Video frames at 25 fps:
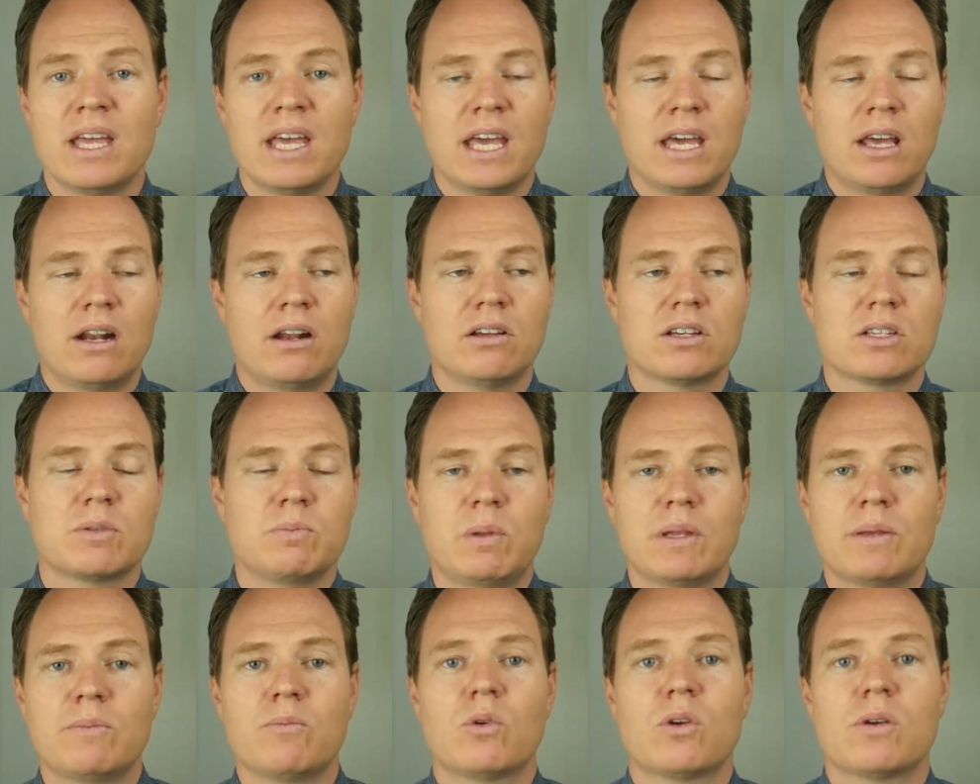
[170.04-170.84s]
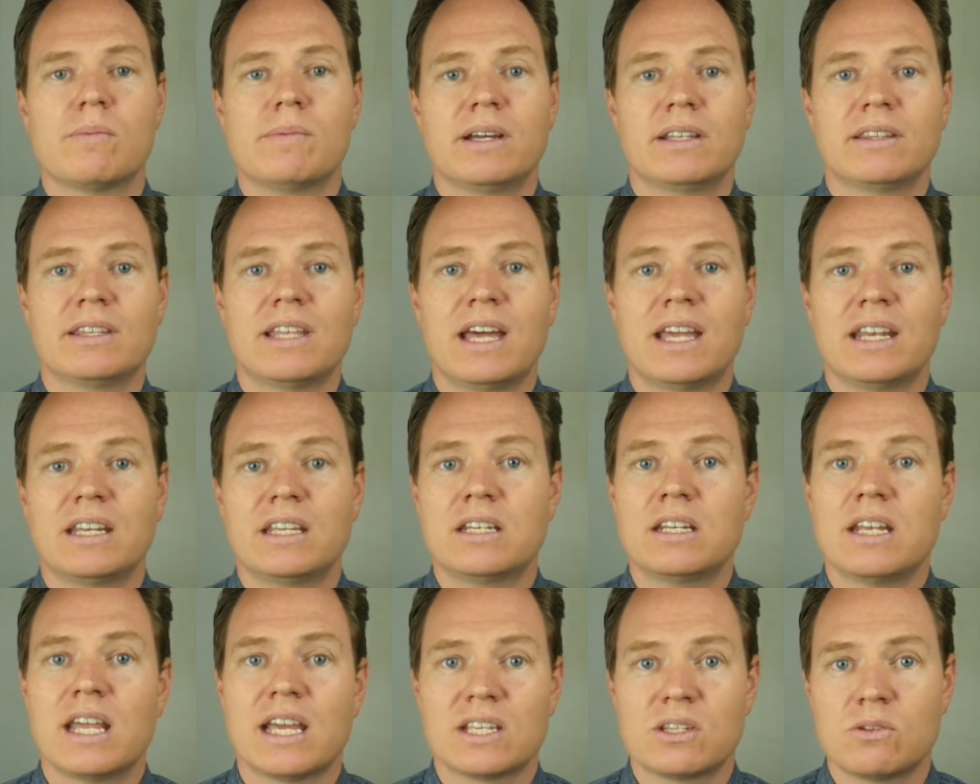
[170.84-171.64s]
and I'll explain more about
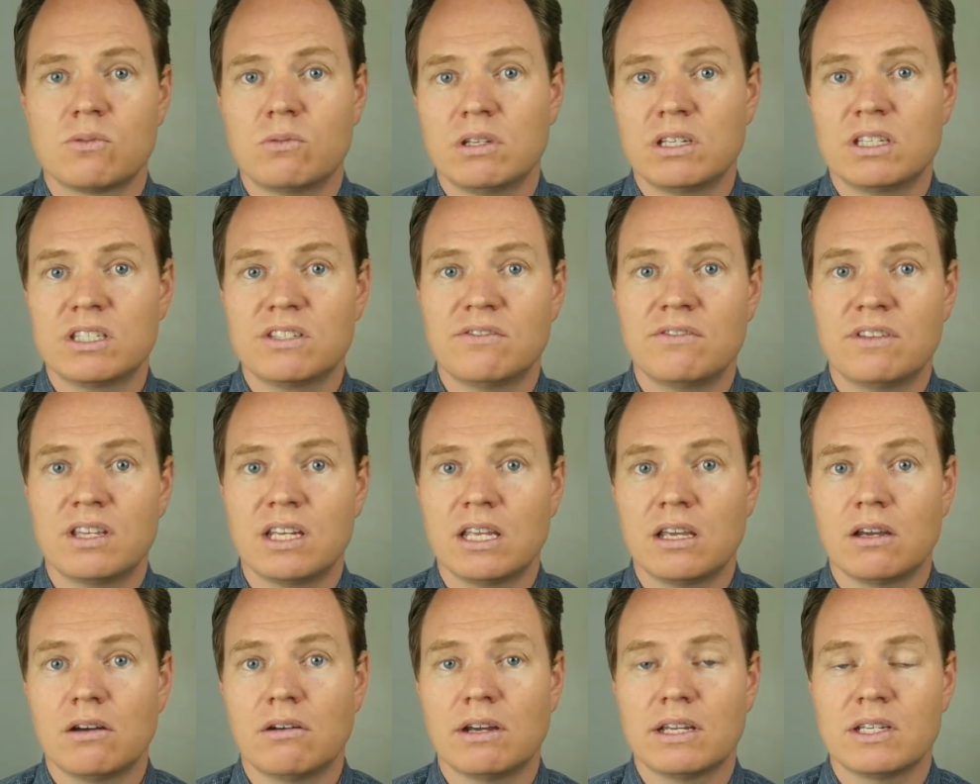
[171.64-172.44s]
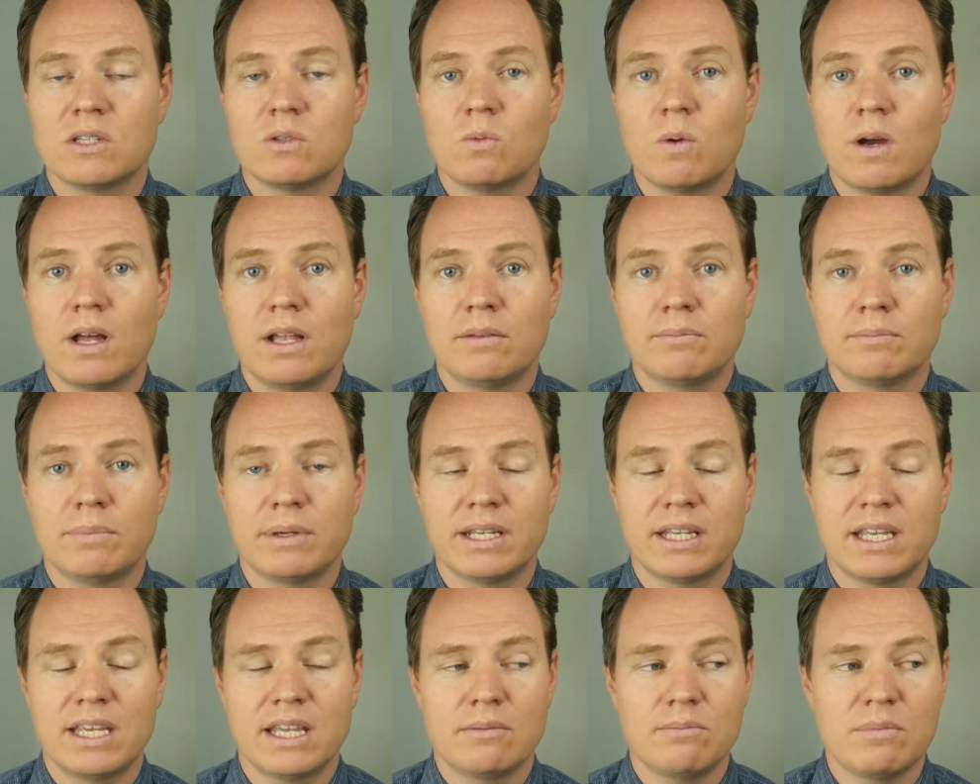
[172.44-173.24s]
that in next week's video as well.
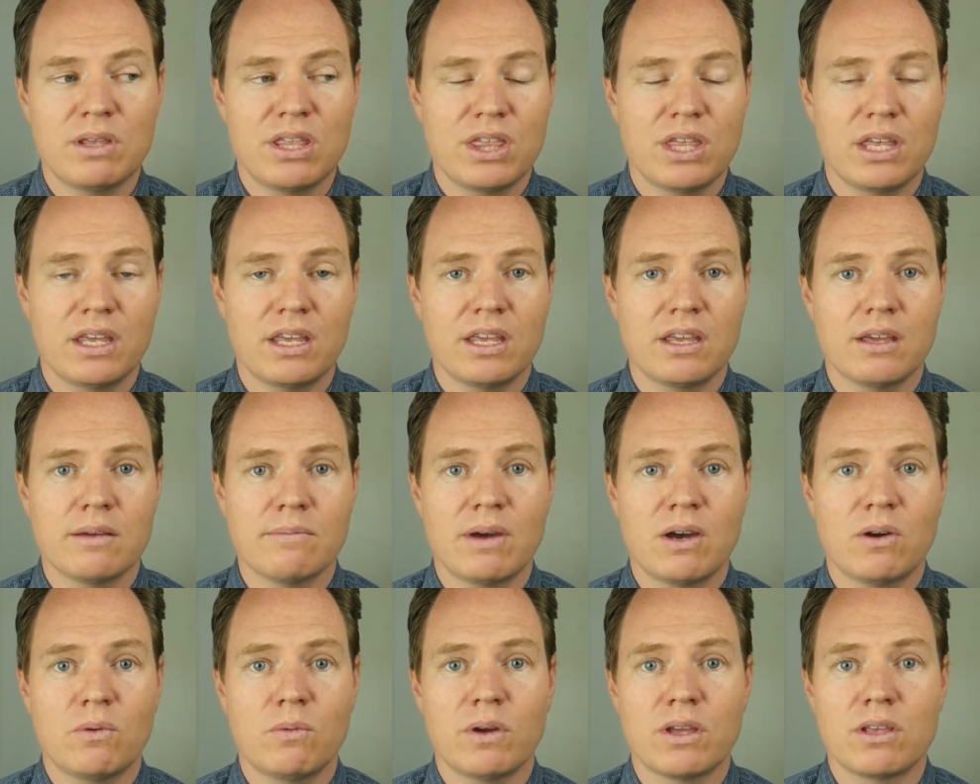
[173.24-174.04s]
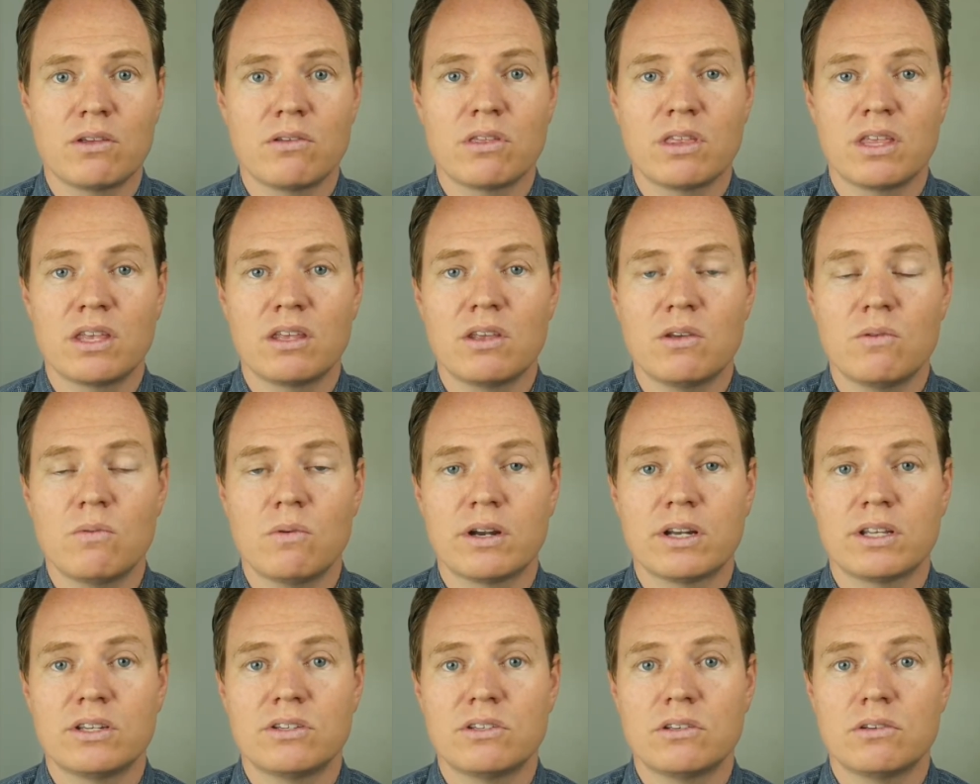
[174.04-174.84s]
But again, be thinking about what you think
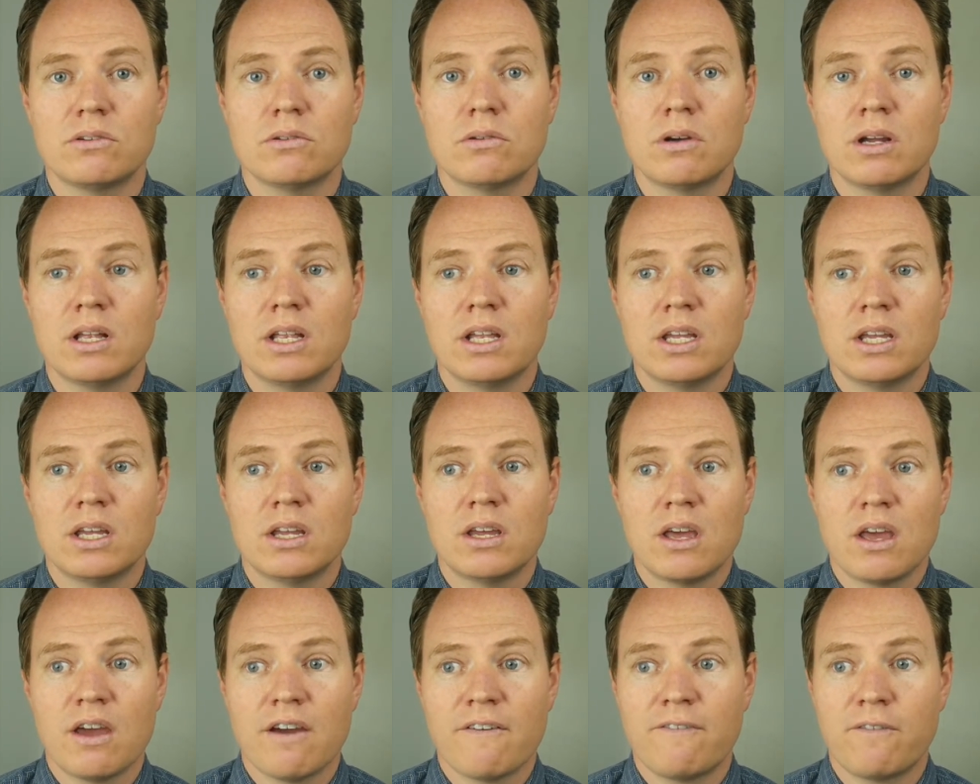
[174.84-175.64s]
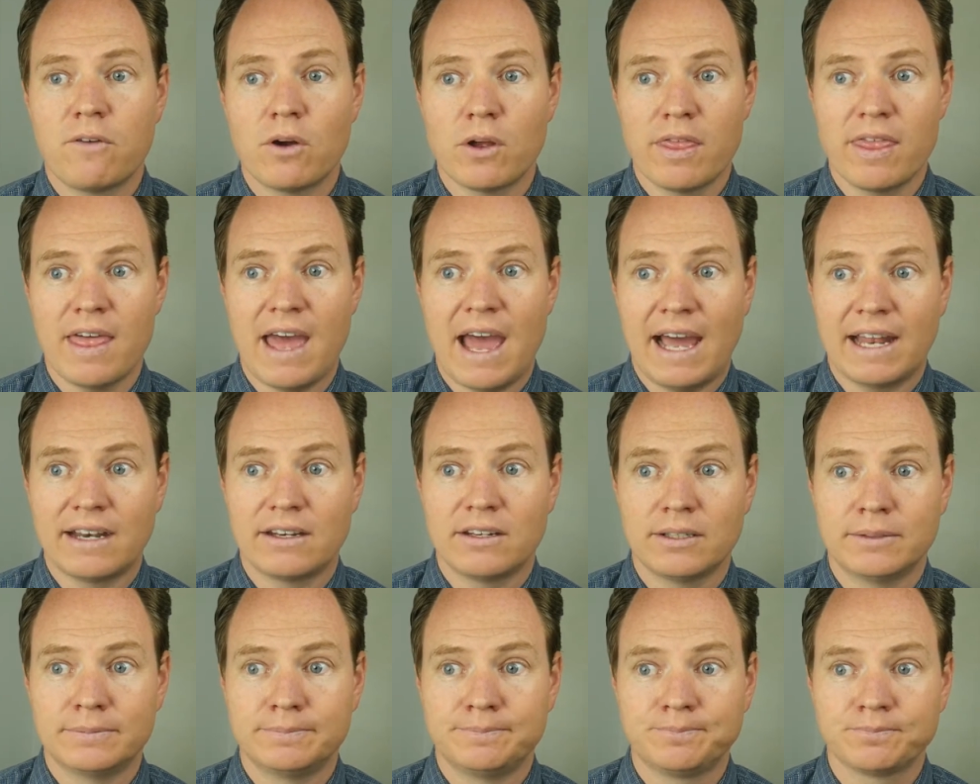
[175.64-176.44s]
you want to do for
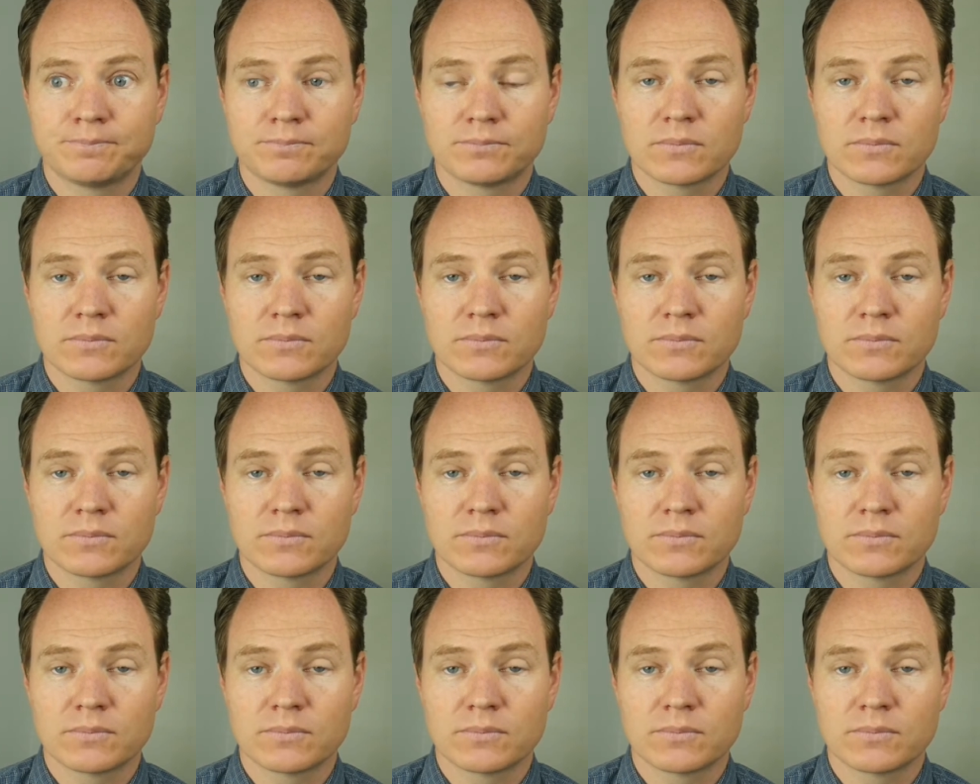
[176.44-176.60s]
that.